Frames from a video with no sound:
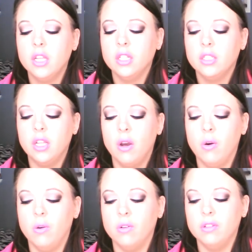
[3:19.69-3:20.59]

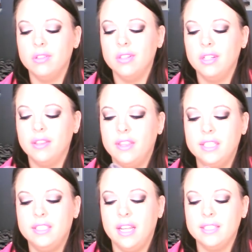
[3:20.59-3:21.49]
so
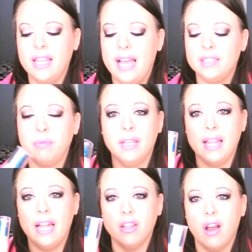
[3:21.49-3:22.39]
this does last me a
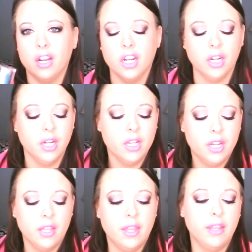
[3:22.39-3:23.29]
lot longer
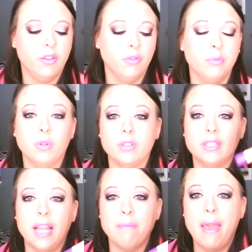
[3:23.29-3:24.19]
than the Rimmel
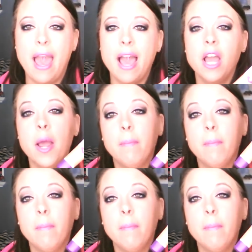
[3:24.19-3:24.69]
Stay Matte.